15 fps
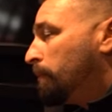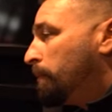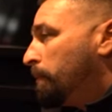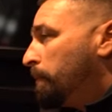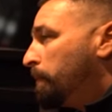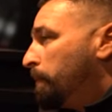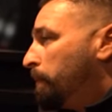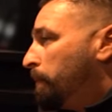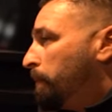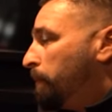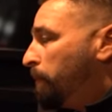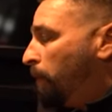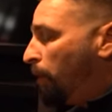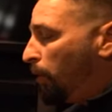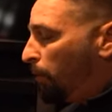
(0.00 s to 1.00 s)
So it's like.
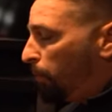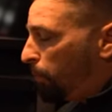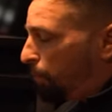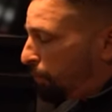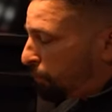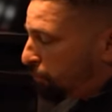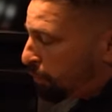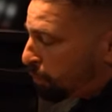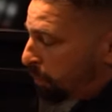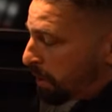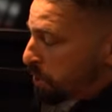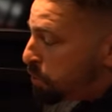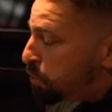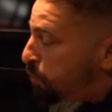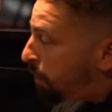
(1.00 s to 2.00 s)
Paul, Paul, so
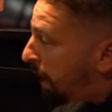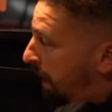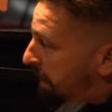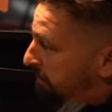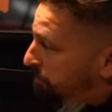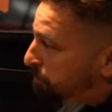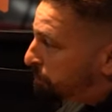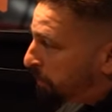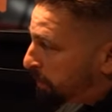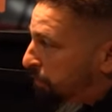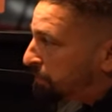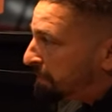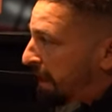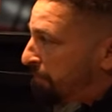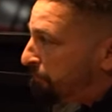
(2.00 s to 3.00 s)
when you guys
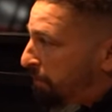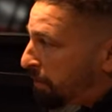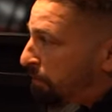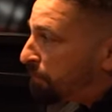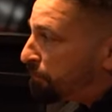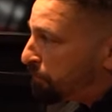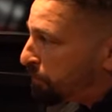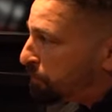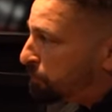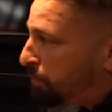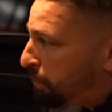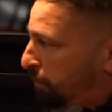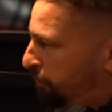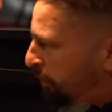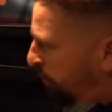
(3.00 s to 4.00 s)
built that very first
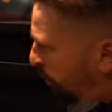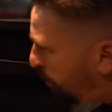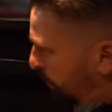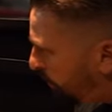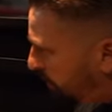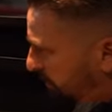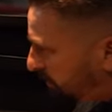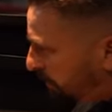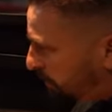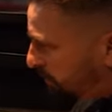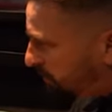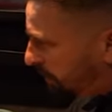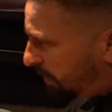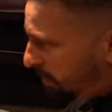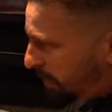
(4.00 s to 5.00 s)
boat for who was it that
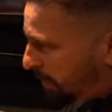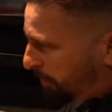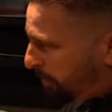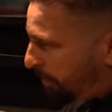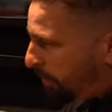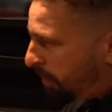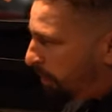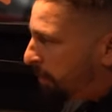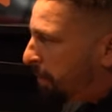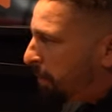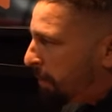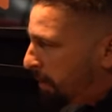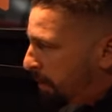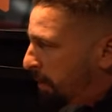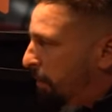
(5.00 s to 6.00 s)
you said that? Oh, uh? Peg
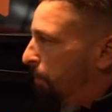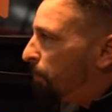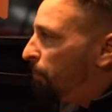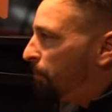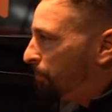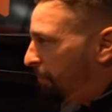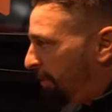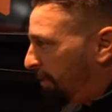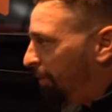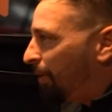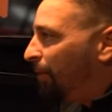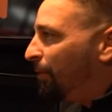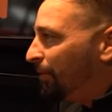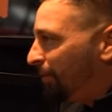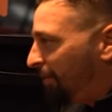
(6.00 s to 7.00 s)
Hawkless. Yeah, he
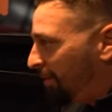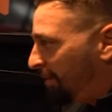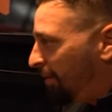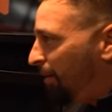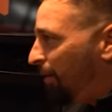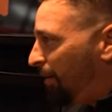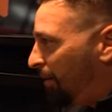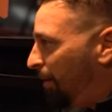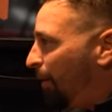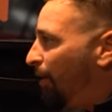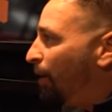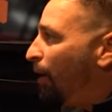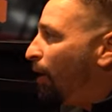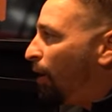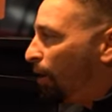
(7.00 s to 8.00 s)
was uh, he was uh, a local uh,
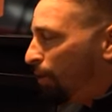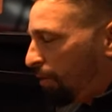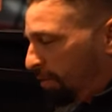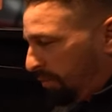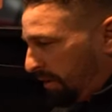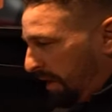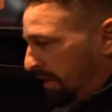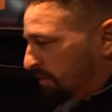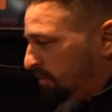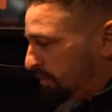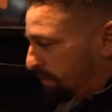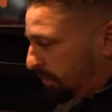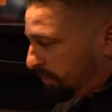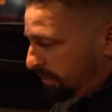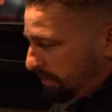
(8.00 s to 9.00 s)
fisherman uh, down, okay, down in
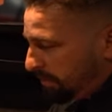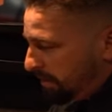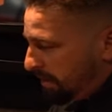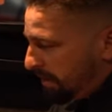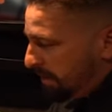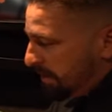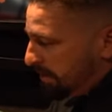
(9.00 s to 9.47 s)
so, our home port.